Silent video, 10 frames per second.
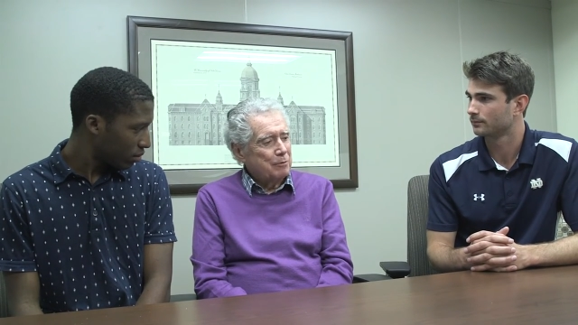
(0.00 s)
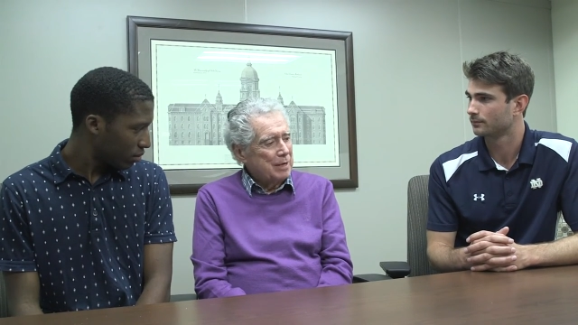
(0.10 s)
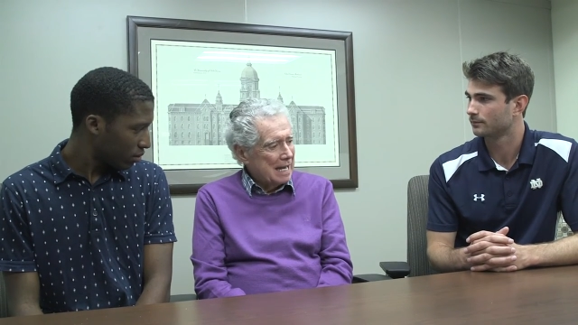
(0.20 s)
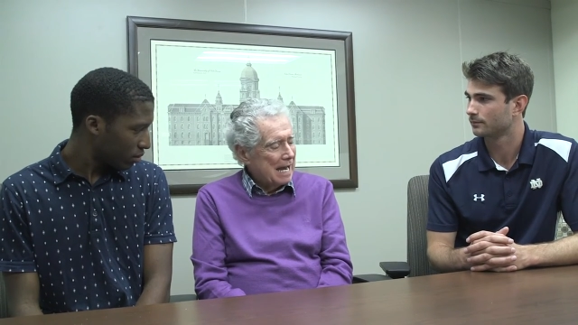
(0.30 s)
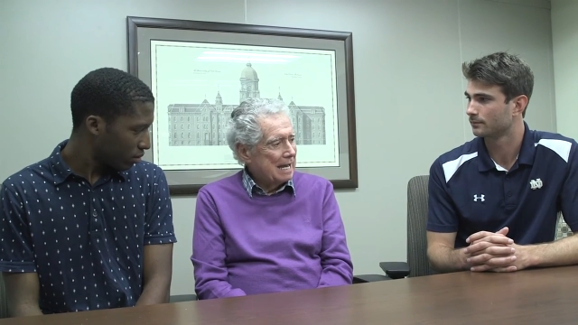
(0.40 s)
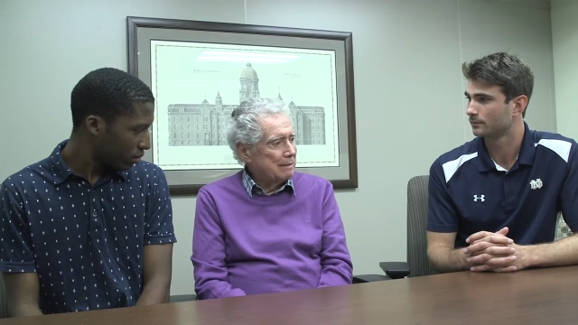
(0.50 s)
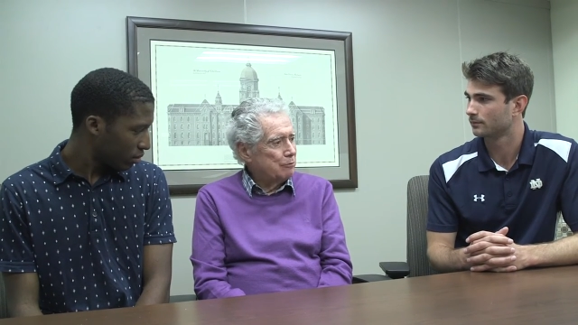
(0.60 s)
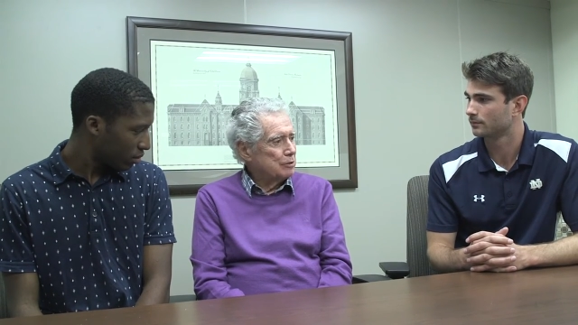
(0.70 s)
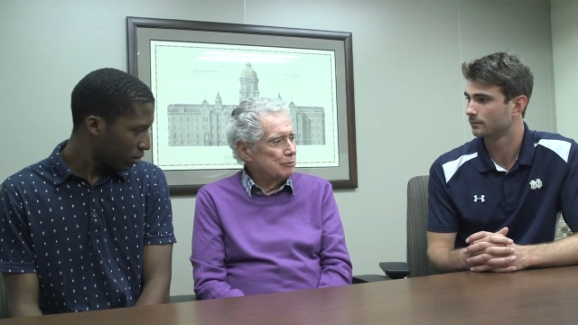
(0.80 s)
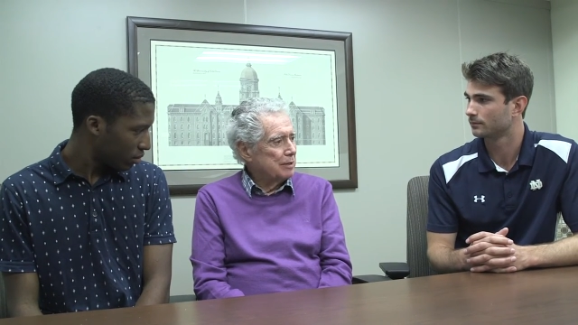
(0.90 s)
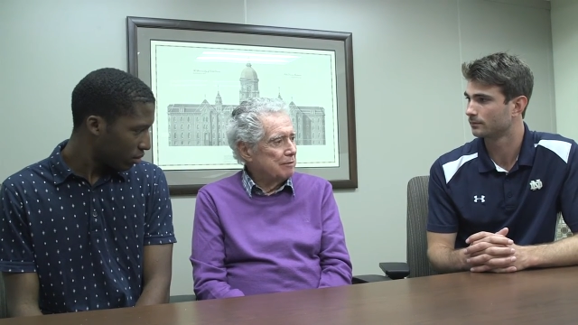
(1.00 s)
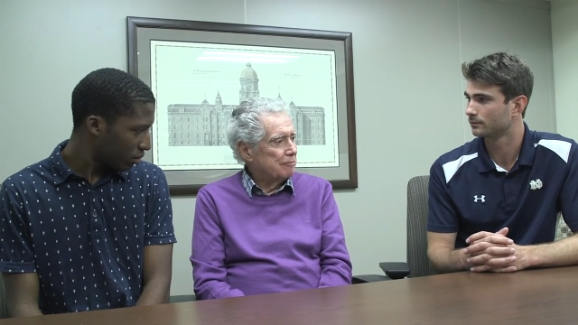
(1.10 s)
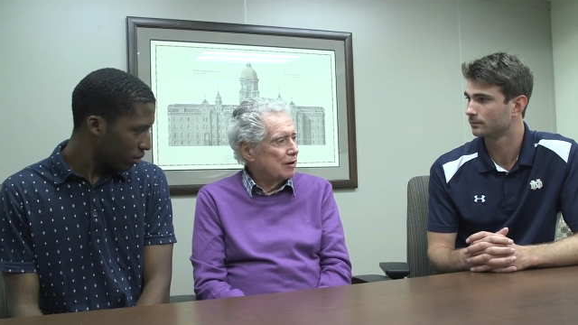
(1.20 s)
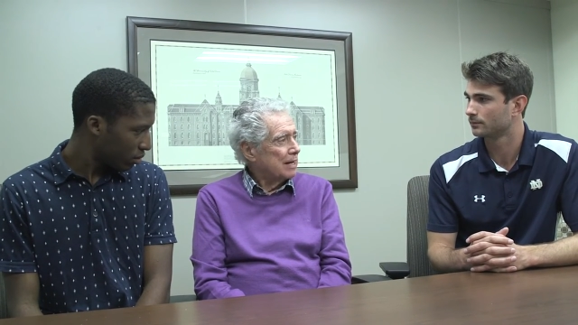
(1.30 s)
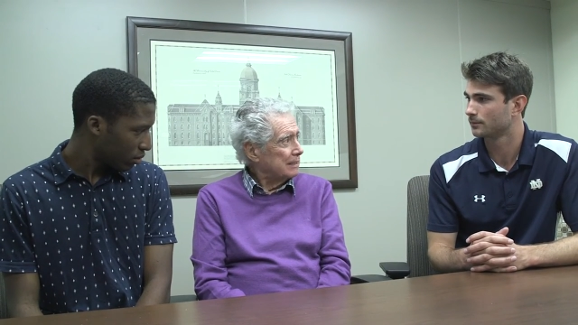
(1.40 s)
Speaker 1: we had was with
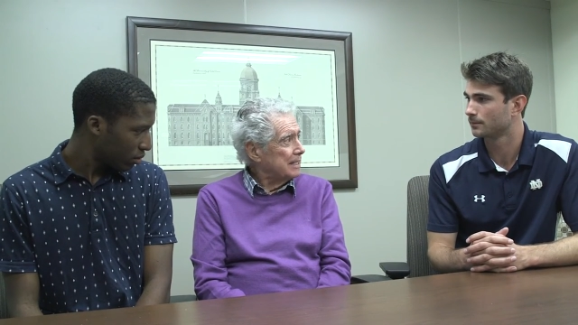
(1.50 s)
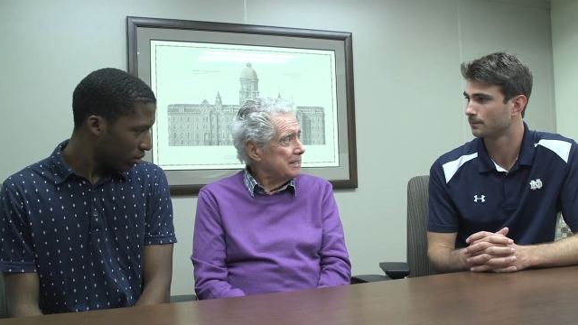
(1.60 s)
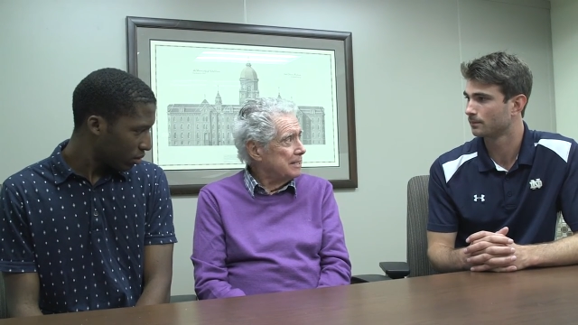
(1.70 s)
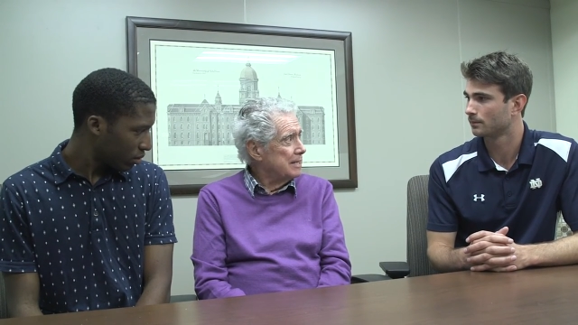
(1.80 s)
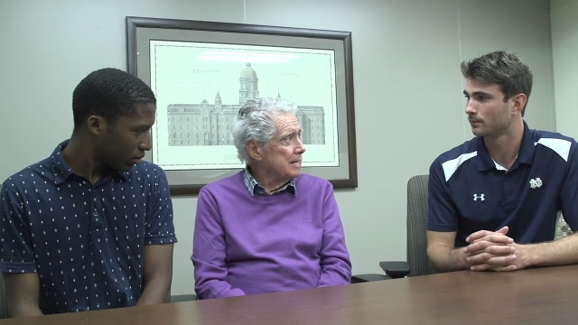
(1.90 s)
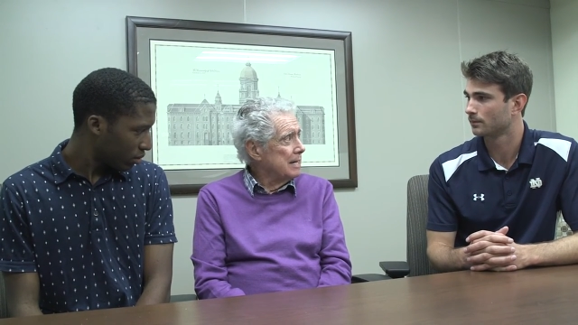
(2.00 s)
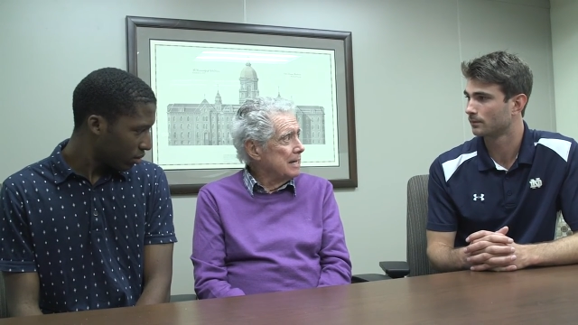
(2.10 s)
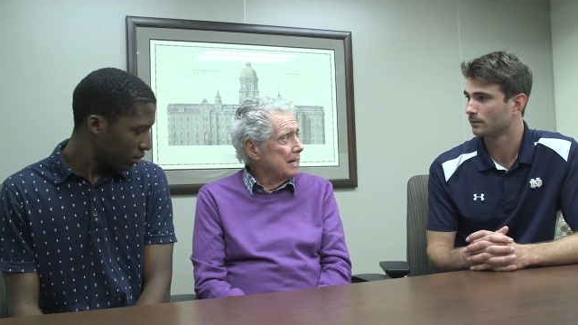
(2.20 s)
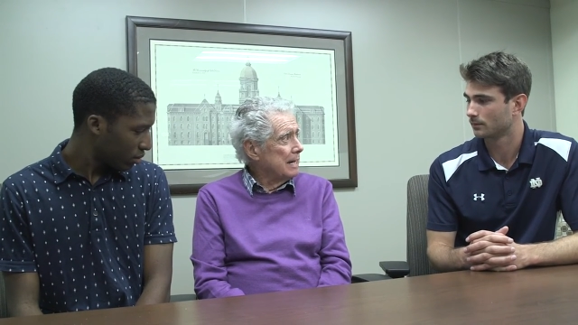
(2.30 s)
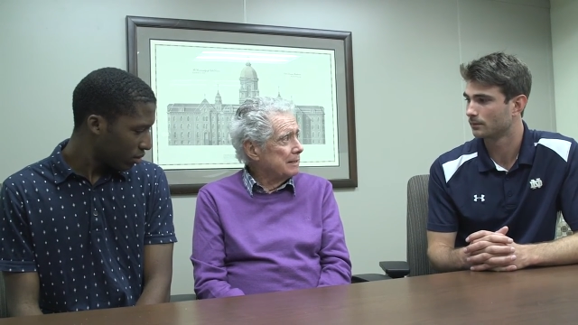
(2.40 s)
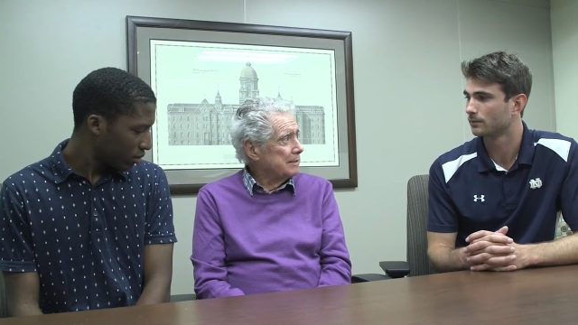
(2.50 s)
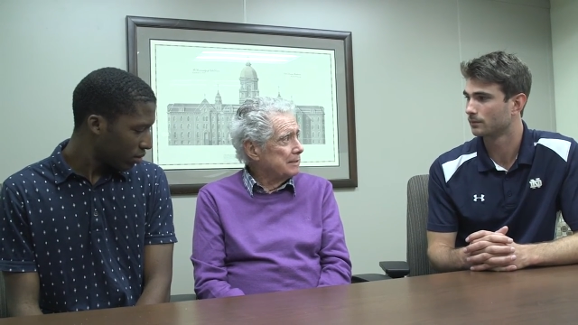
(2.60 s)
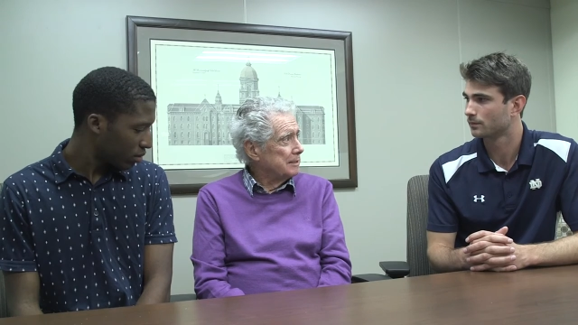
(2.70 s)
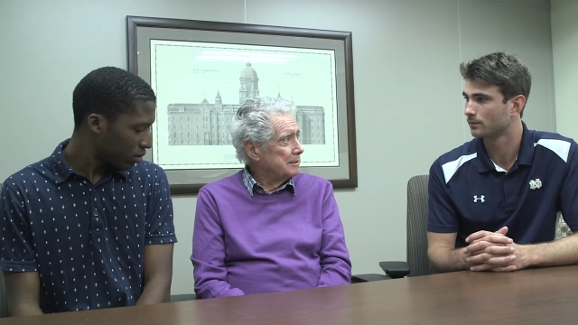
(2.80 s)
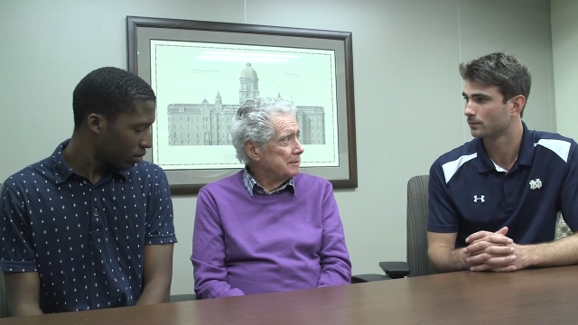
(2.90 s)
Frank Leahy at
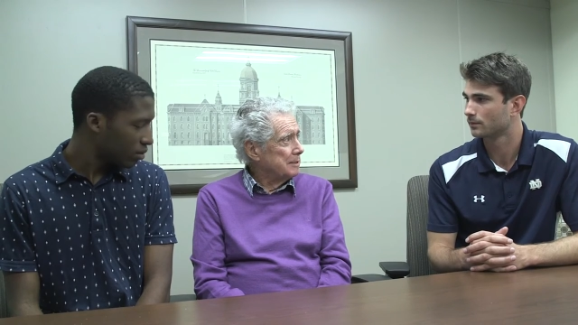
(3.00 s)
the,